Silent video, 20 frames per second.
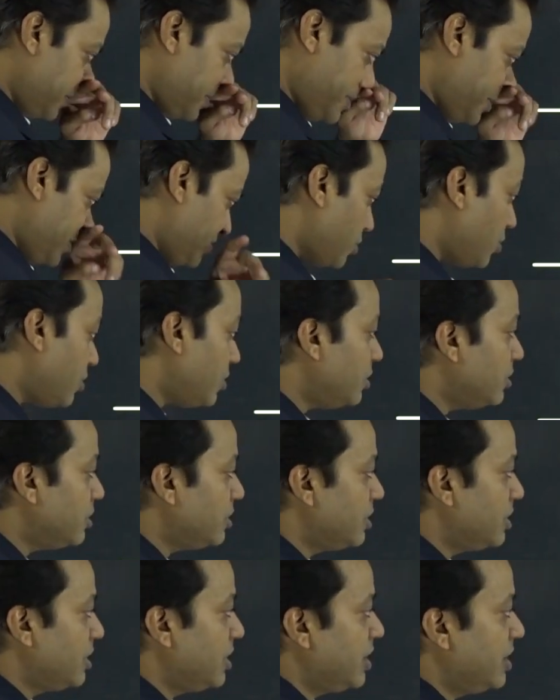So
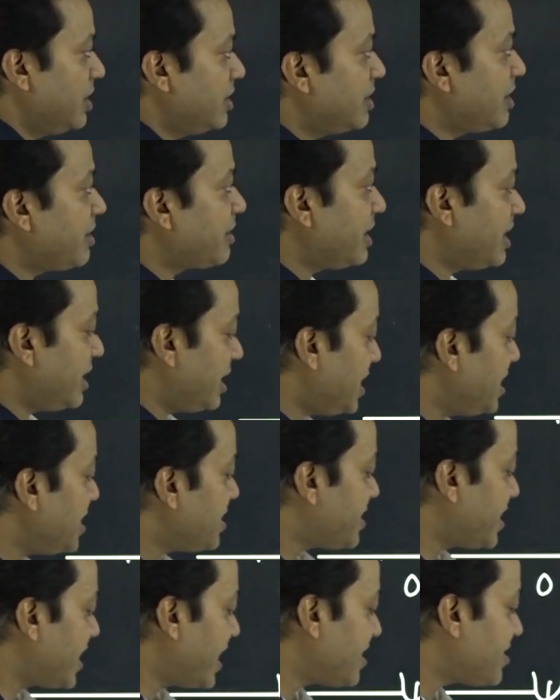
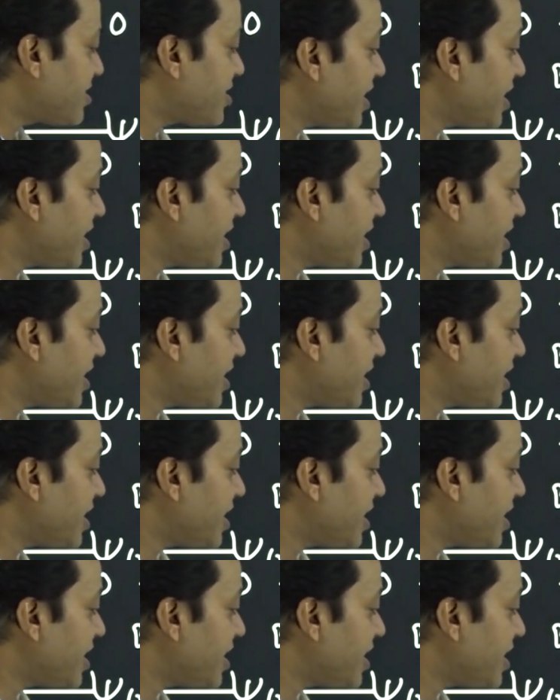it can